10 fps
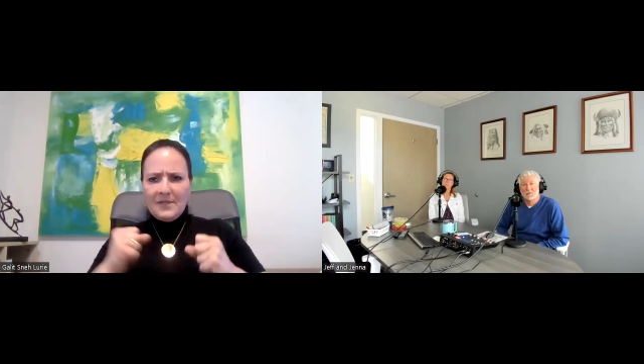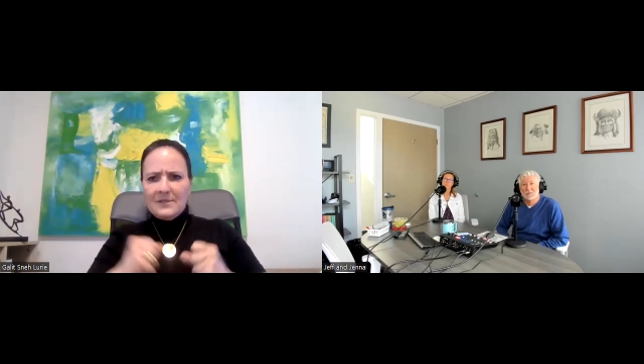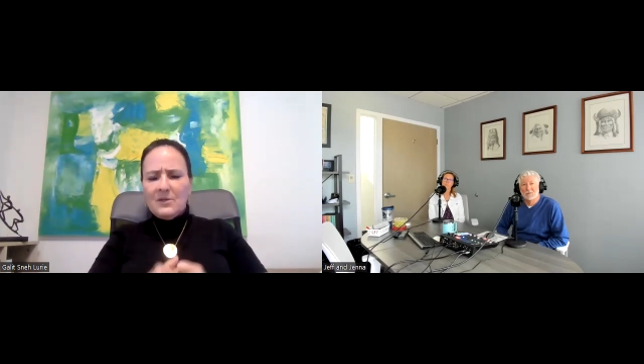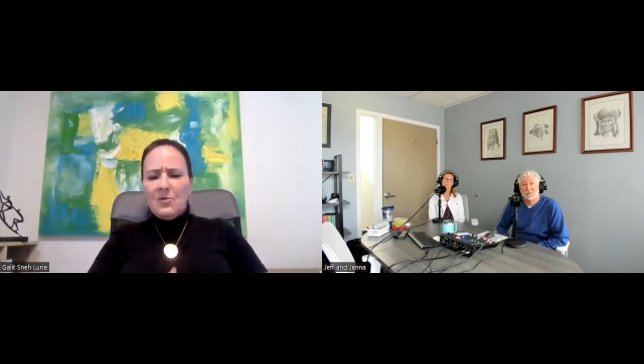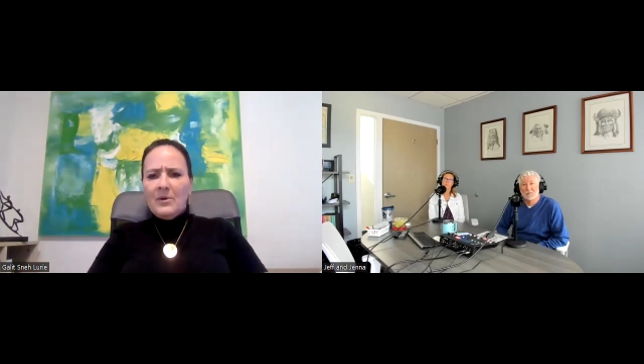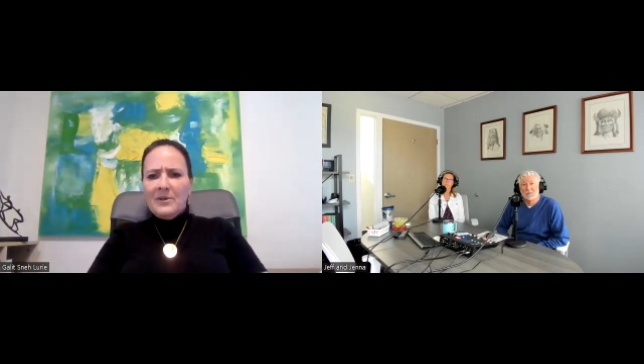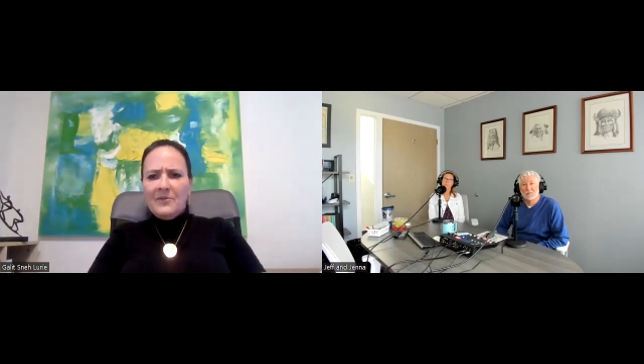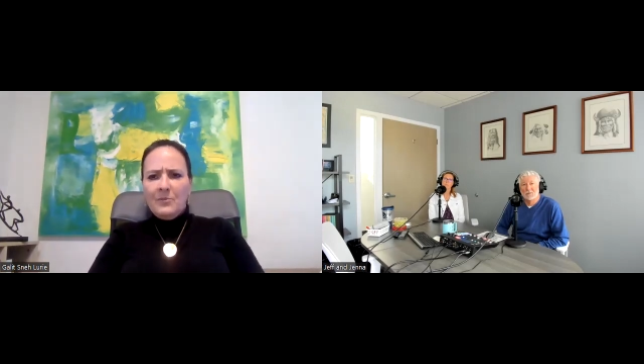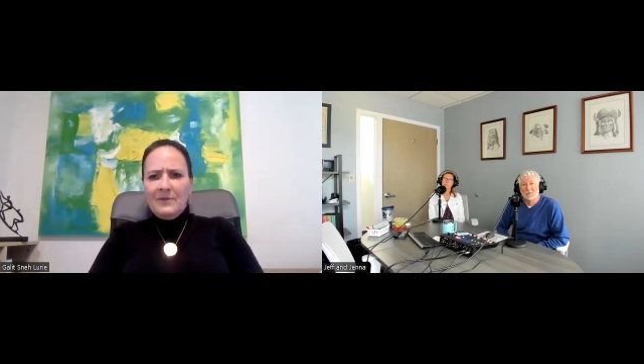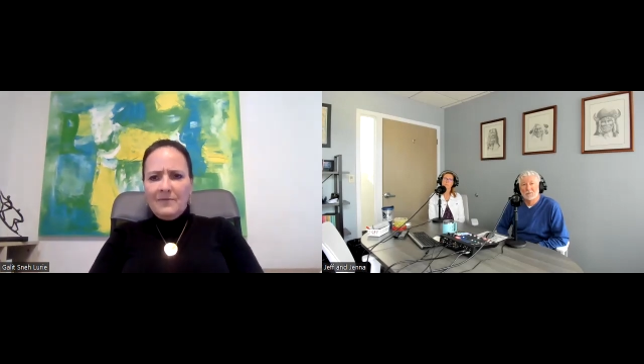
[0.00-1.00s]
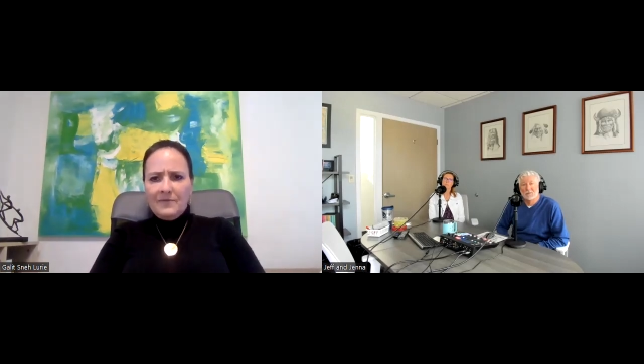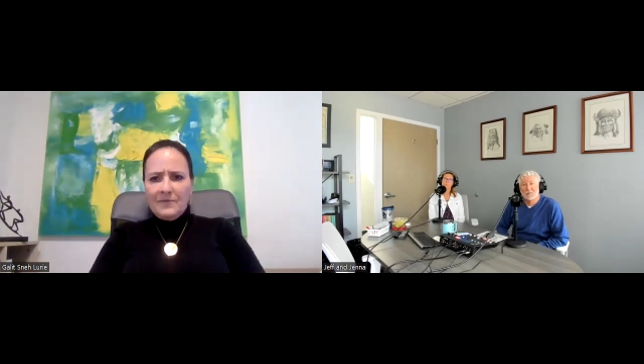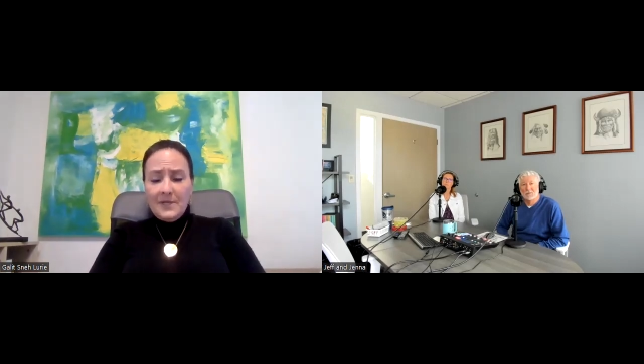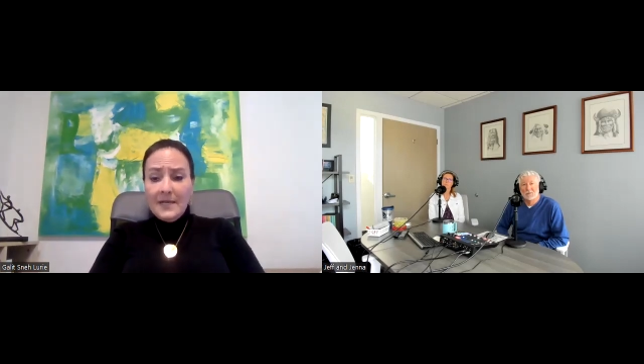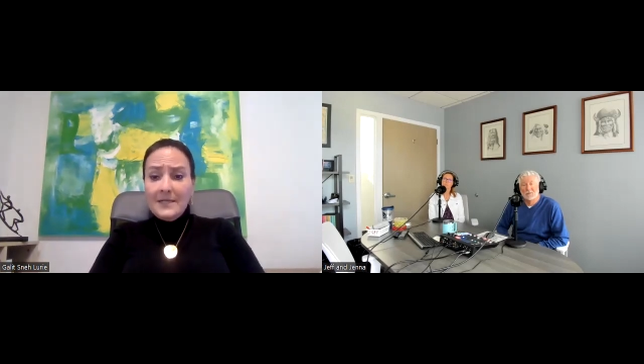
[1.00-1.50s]
And so what we've
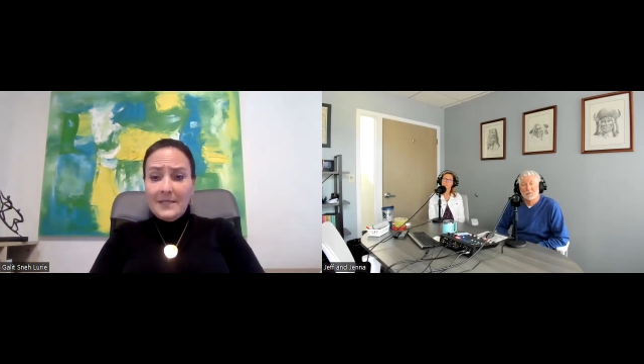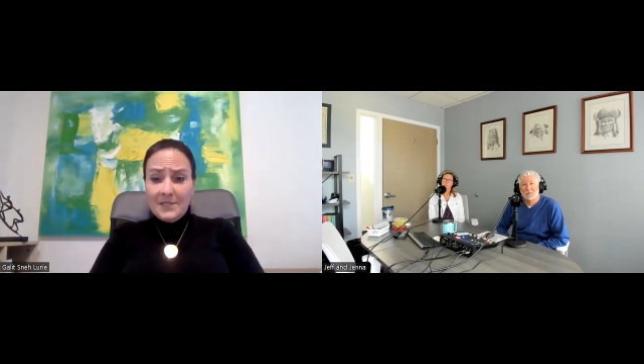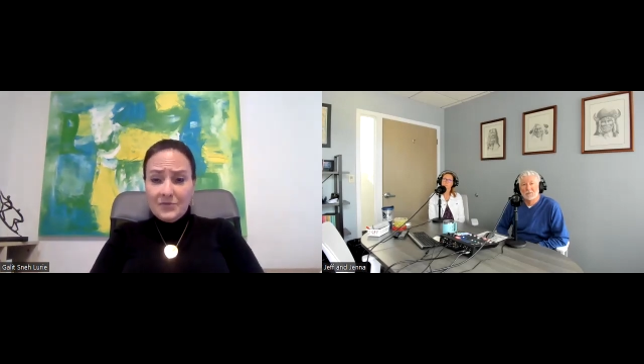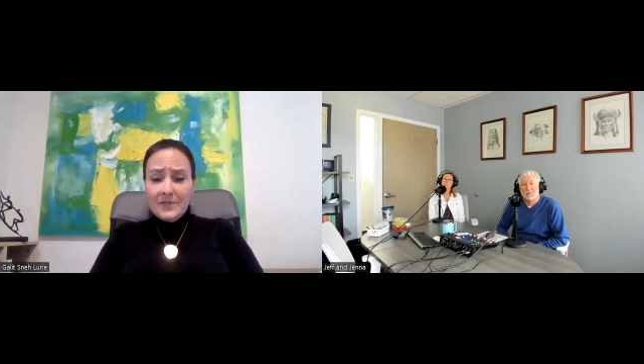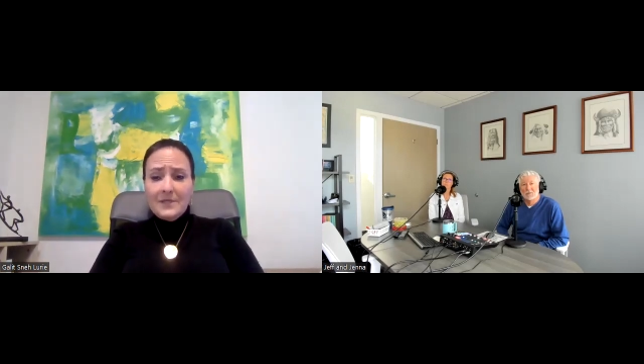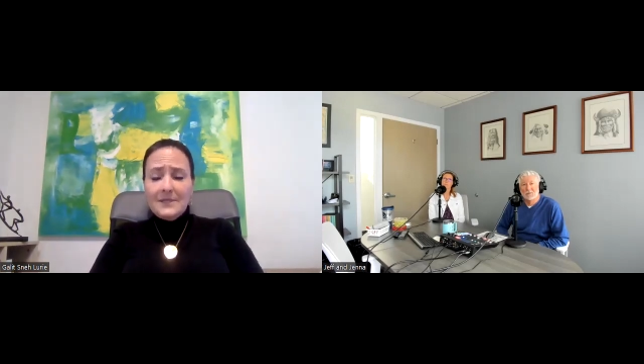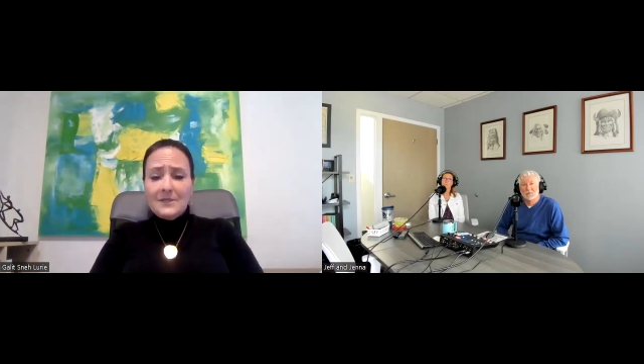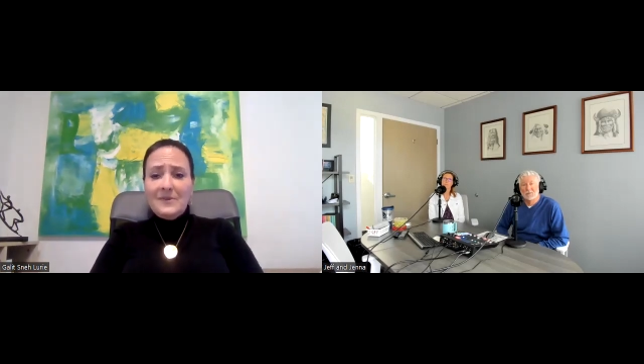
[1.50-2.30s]
done in Israel is